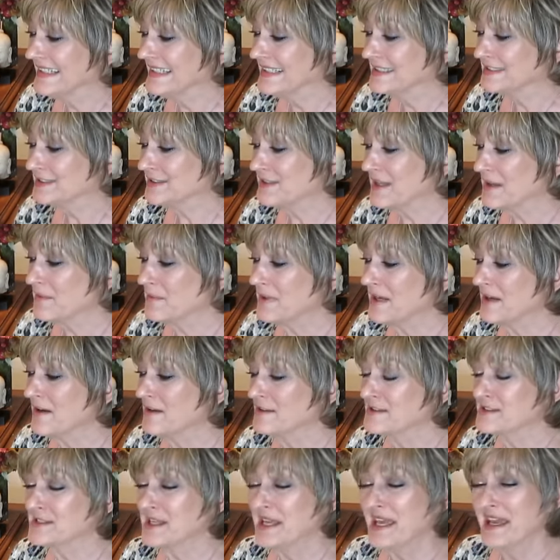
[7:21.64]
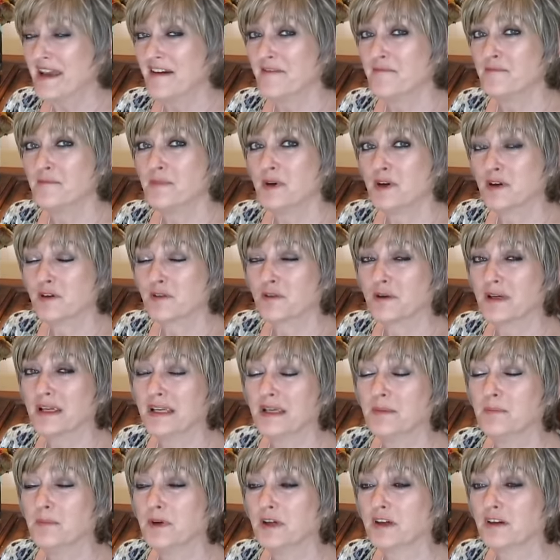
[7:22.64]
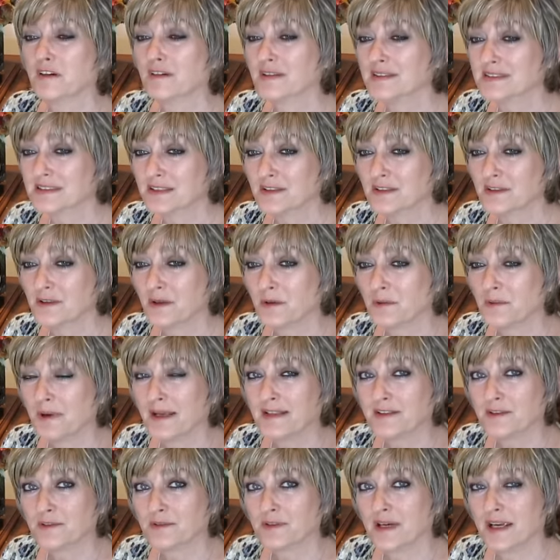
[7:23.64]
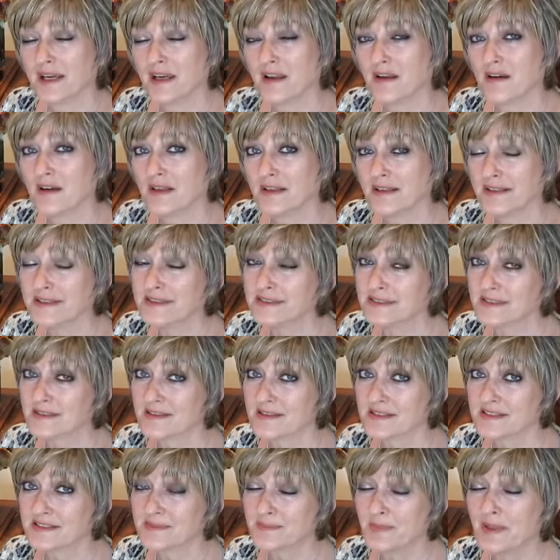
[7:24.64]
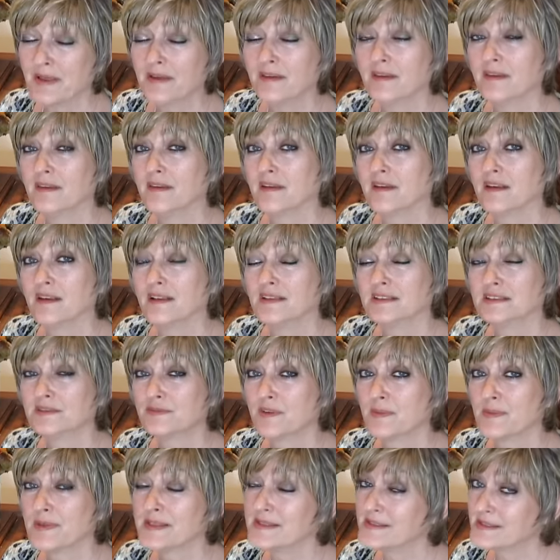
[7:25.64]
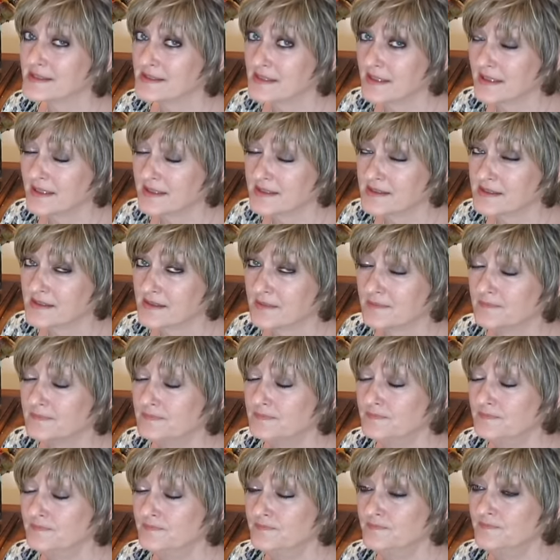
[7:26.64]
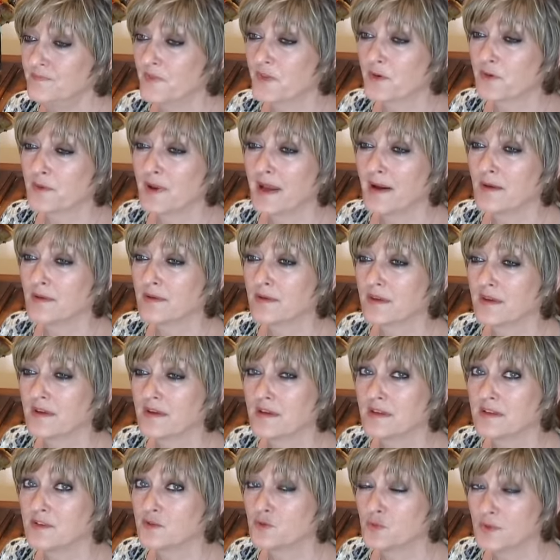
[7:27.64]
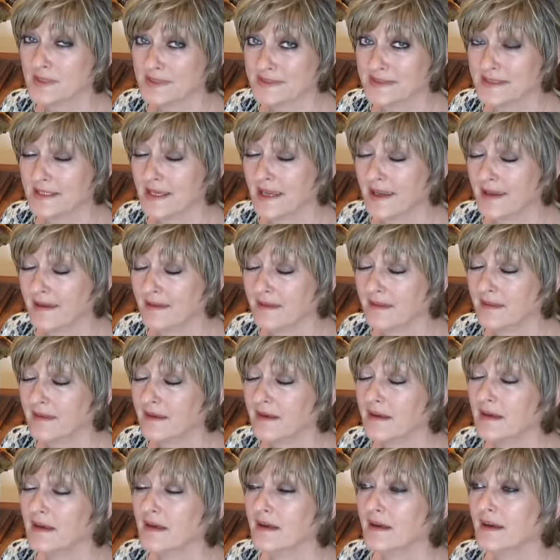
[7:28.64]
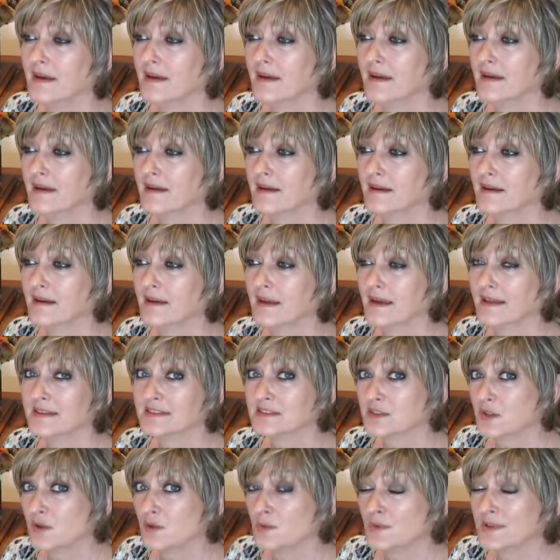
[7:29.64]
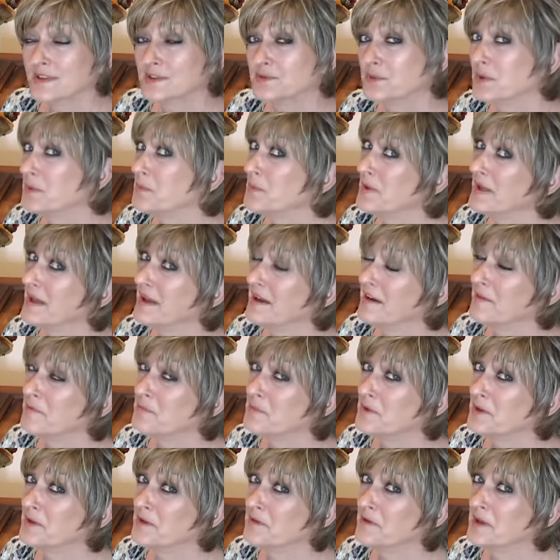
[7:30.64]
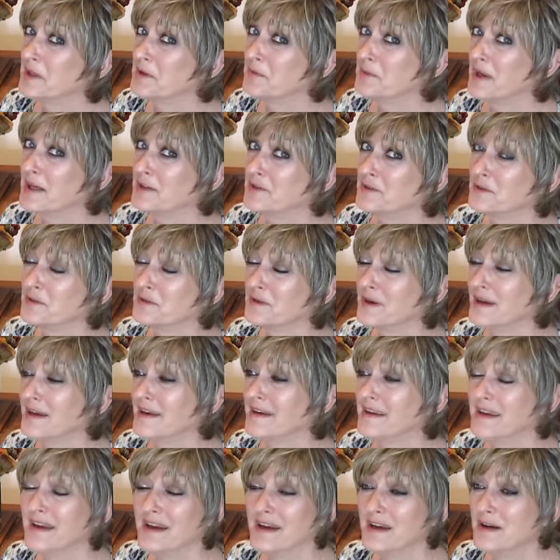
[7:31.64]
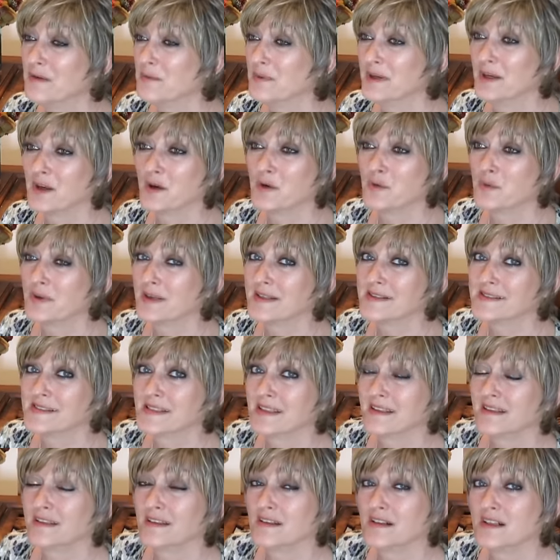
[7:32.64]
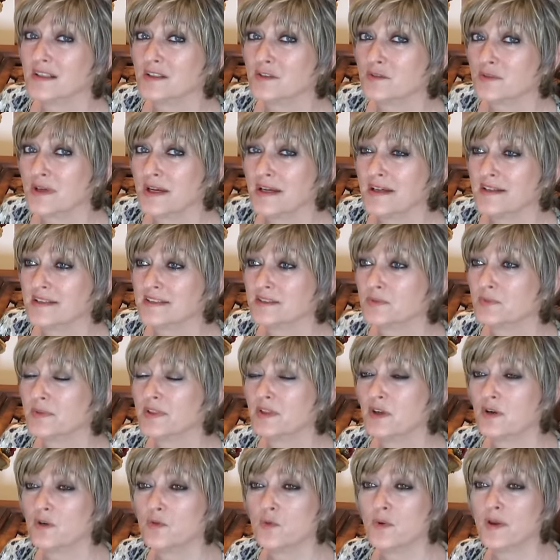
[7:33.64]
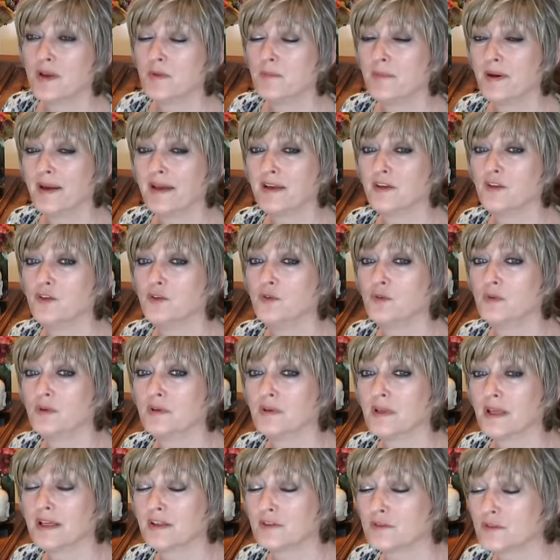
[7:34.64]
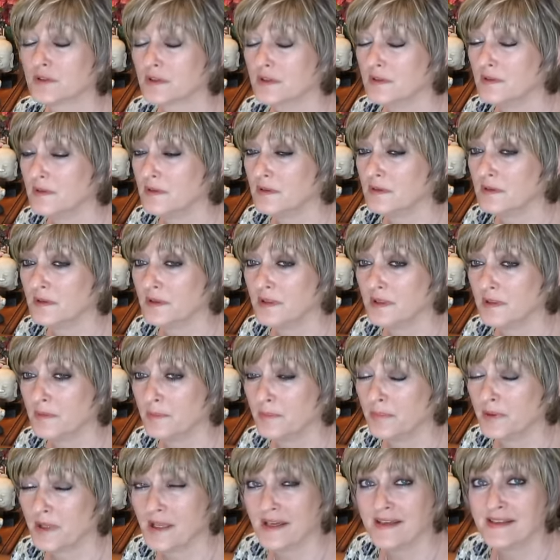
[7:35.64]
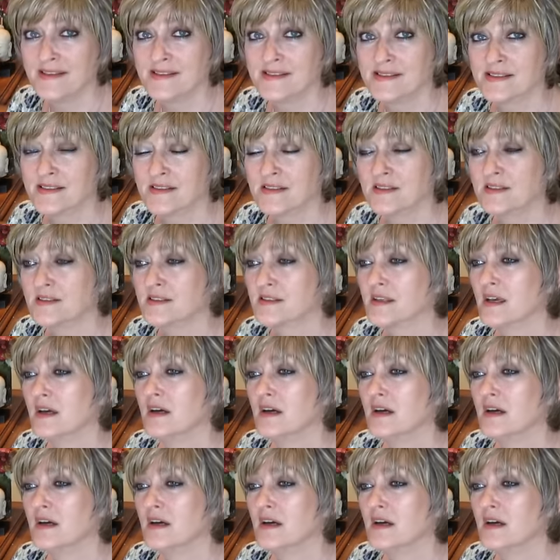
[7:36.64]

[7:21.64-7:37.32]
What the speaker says: So then we also have Mercury. Mercury is going to go retrograde on us this month. It is from the 6th throughout the 28th. And as always, when we have Mercury retrograde, we don't want to sign contracts. We don't want to buy new electrical appliances.